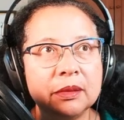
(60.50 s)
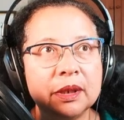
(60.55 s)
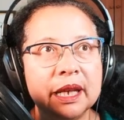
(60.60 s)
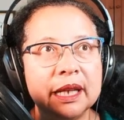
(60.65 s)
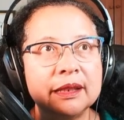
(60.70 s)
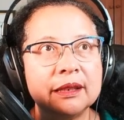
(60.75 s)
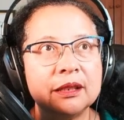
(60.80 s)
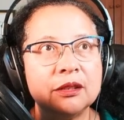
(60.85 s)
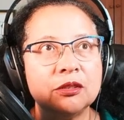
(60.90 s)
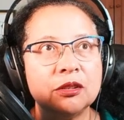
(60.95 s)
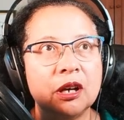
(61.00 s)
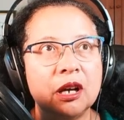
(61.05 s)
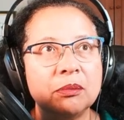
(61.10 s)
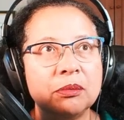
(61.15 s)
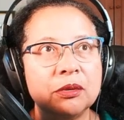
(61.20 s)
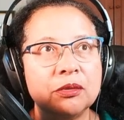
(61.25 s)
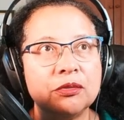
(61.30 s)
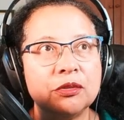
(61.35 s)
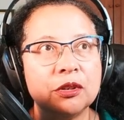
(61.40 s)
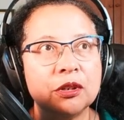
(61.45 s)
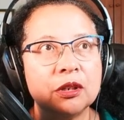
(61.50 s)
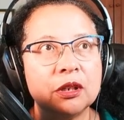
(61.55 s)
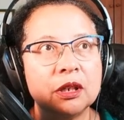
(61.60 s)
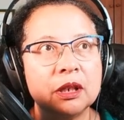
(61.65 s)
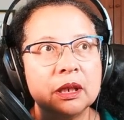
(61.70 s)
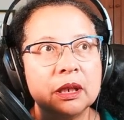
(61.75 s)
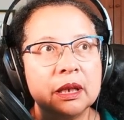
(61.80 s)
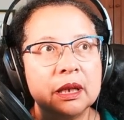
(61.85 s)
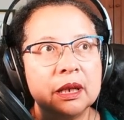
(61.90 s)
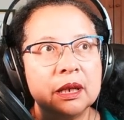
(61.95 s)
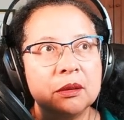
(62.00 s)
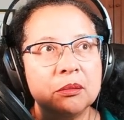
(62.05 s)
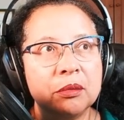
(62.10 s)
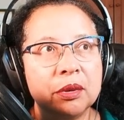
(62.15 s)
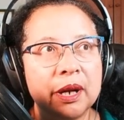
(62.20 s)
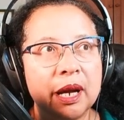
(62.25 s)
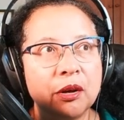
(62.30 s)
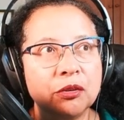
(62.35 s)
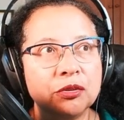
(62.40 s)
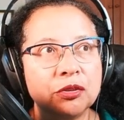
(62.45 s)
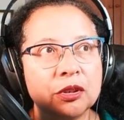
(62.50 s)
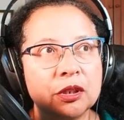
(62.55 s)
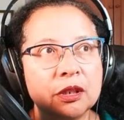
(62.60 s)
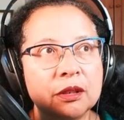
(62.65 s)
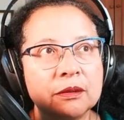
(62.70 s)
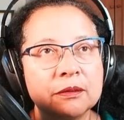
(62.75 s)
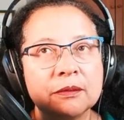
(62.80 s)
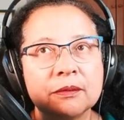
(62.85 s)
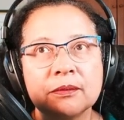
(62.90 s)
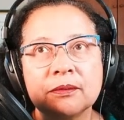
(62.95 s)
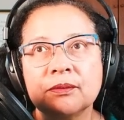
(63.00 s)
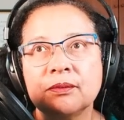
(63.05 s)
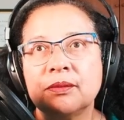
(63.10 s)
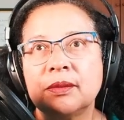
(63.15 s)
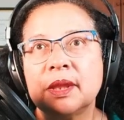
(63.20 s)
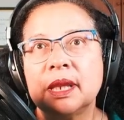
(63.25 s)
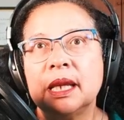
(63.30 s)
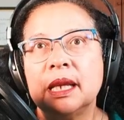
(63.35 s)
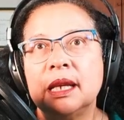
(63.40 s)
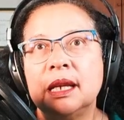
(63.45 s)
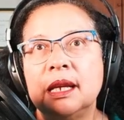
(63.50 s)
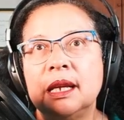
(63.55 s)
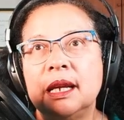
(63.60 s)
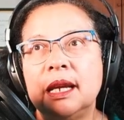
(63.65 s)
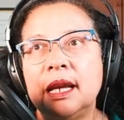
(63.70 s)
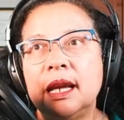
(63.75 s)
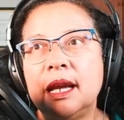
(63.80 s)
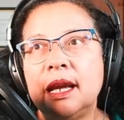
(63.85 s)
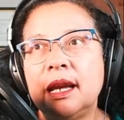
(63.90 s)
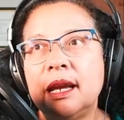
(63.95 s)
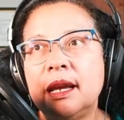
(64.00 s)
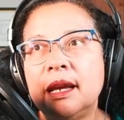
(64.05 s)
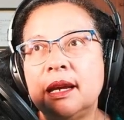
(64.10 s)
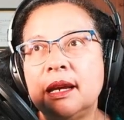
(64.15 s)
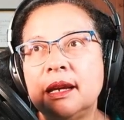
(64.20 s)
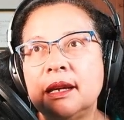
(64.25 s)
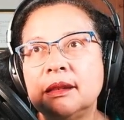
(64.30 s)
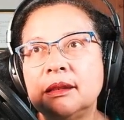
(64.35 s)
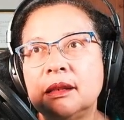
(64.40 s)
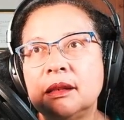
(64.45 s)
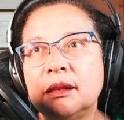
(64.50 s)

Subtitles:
at the top of your browser, and